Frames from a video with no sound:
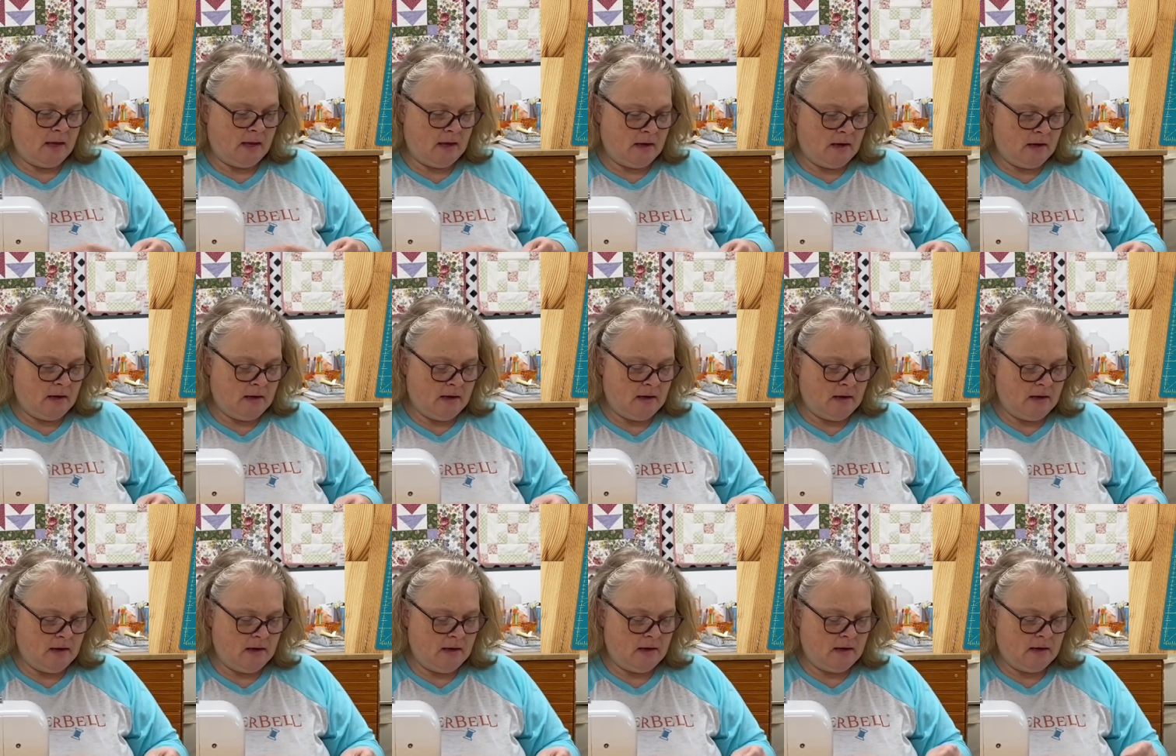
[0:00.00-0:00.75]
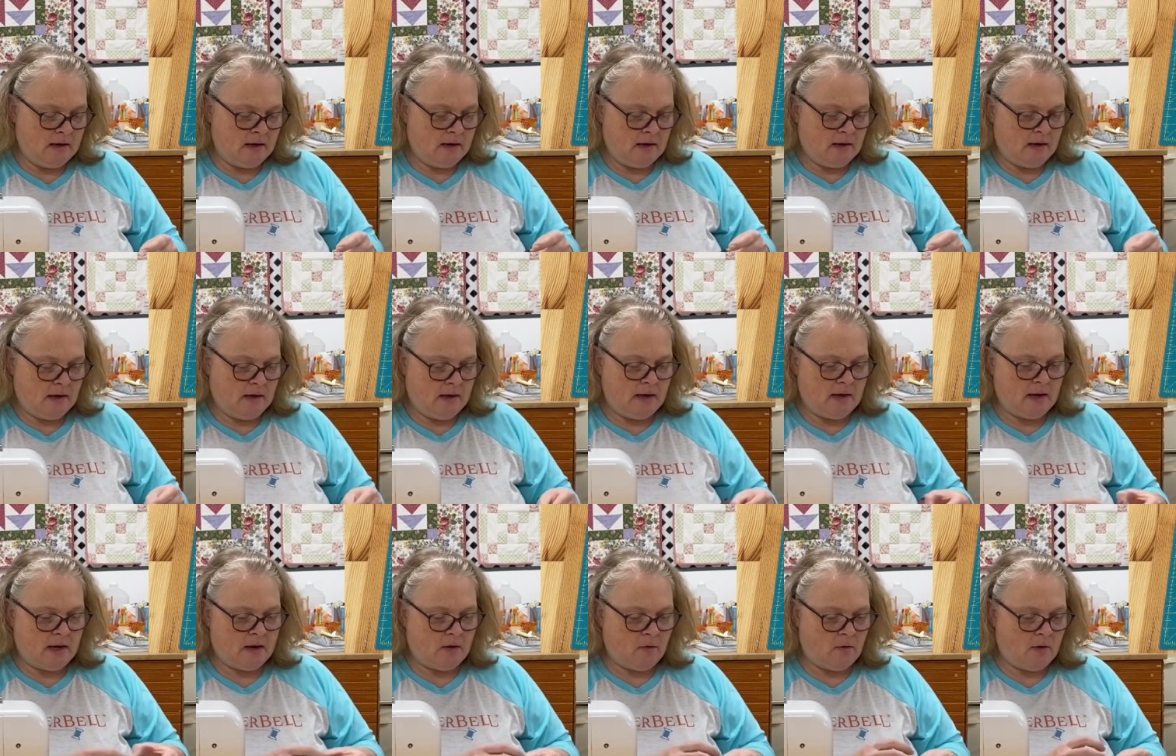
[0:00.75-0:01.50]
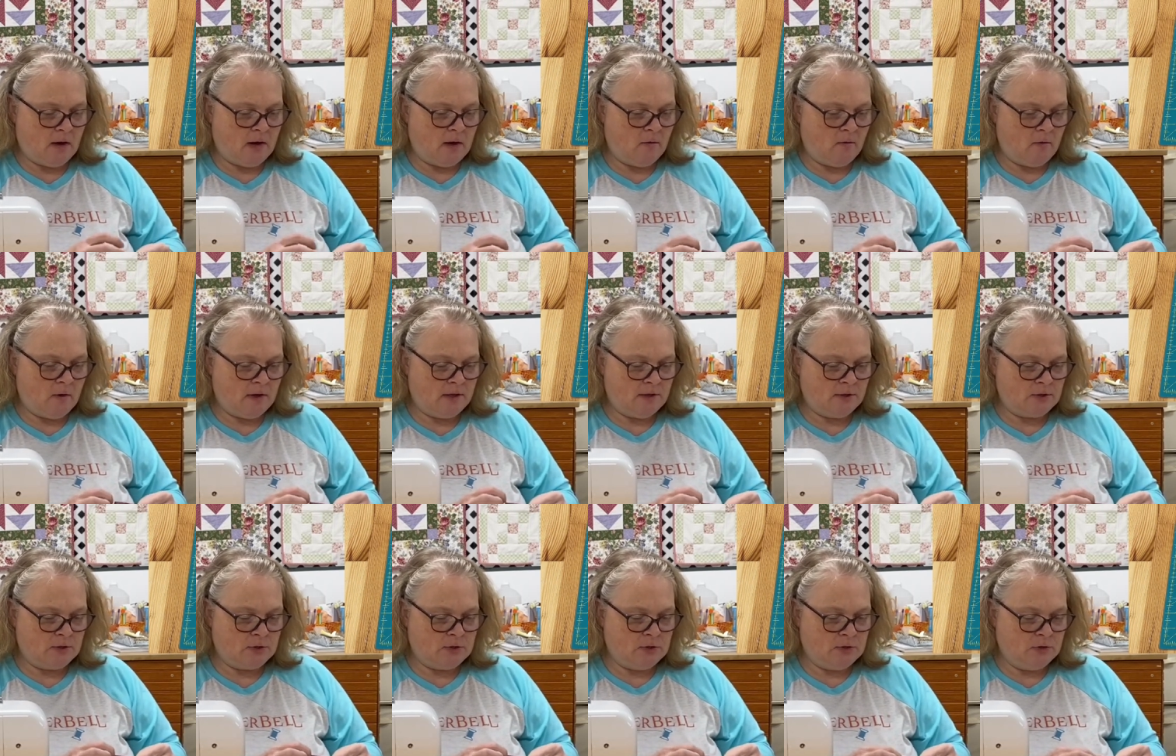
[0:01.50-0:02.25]
And
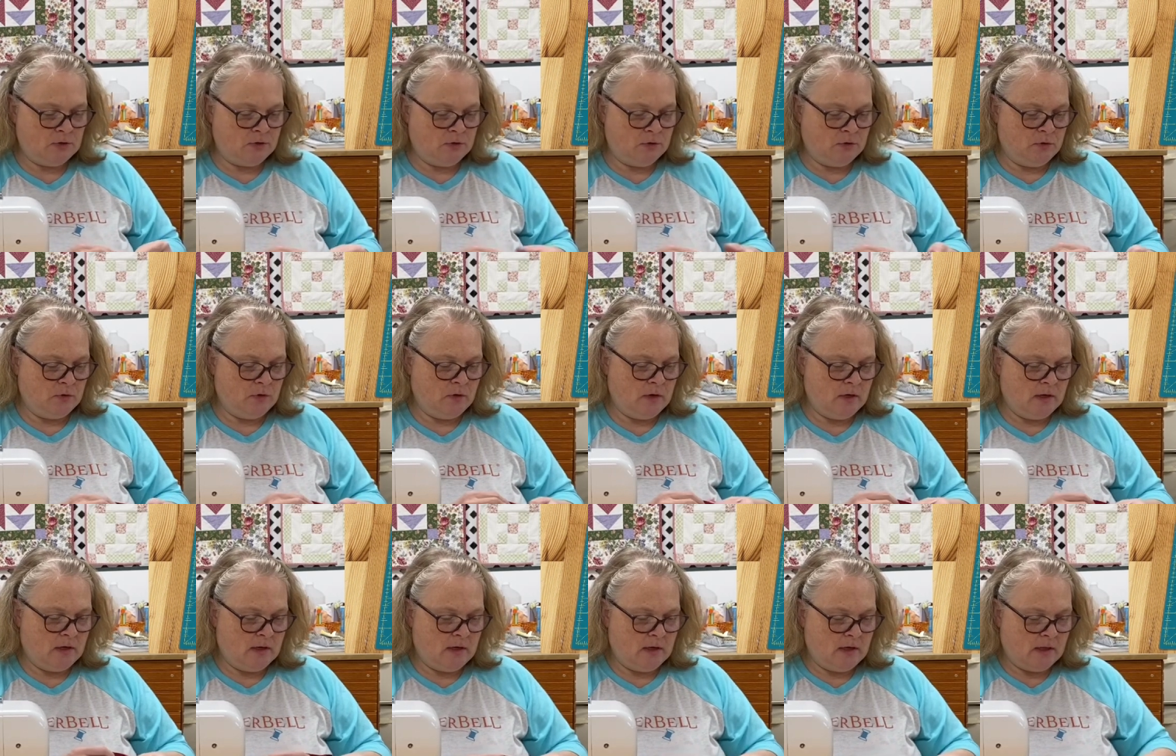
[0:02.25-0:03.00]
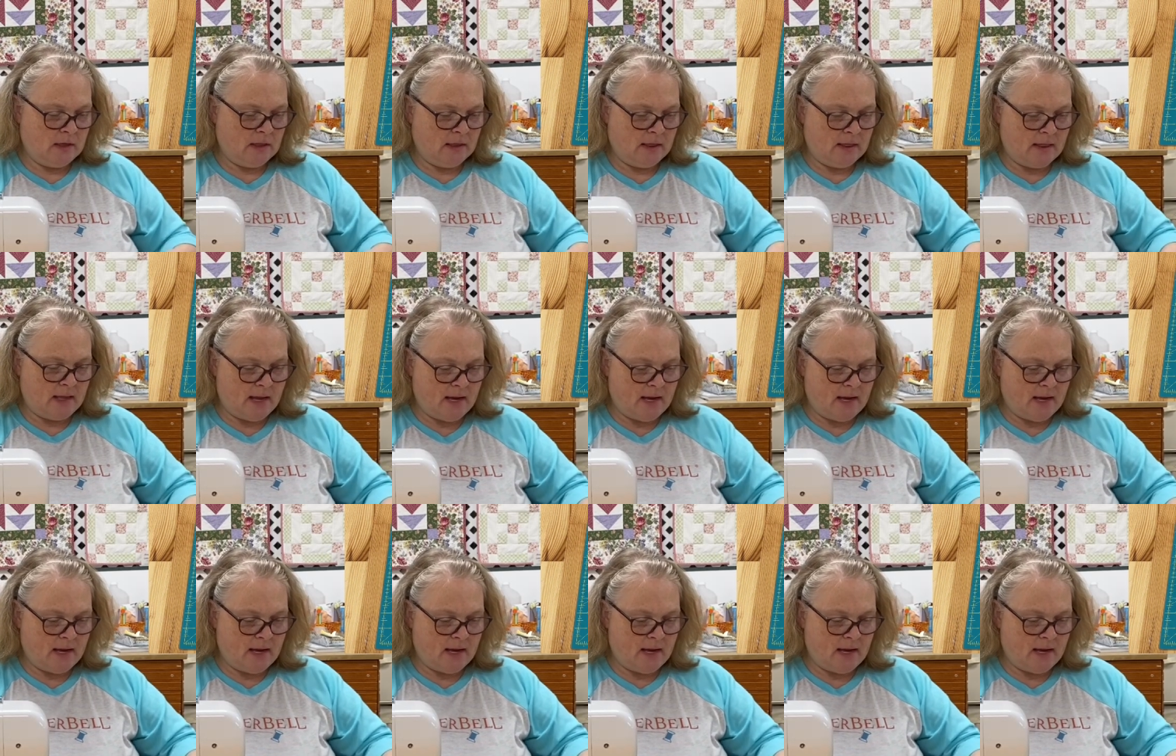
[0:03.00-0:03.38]
now I want to